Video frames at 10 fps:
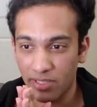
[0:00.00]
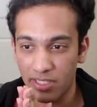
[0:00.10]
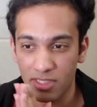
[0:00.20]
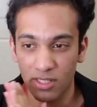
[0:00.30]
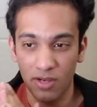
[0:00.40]

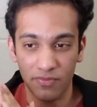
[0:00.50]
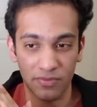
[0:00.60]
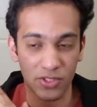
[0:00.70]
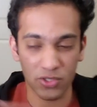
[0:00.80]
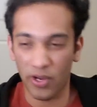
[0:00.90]
Instead
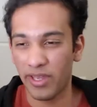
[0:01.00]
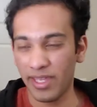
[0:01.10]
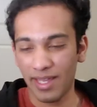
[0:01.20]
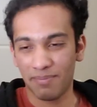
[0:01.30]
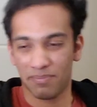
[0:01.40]
of
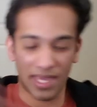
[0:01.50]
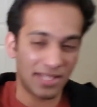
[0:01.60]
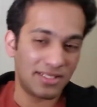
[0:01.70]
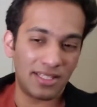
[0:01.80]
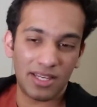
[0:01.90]
drawing and
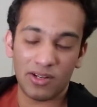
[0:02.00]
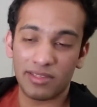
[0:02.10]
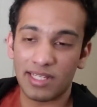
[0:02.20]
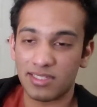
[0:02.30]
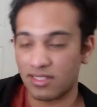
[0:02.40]
painting and all
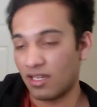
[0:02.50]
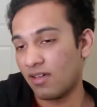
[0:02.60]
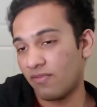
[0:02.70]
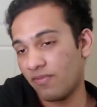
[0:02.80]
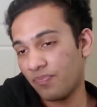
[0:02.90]
that
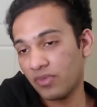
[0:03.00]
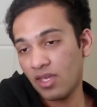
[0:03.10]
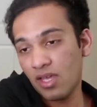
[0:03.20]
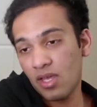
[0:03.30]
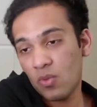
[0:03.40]
stuff,
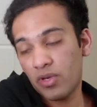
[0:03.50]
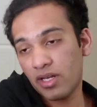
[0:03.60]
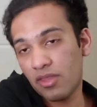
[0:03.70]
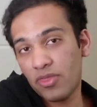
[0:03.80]
we're gonna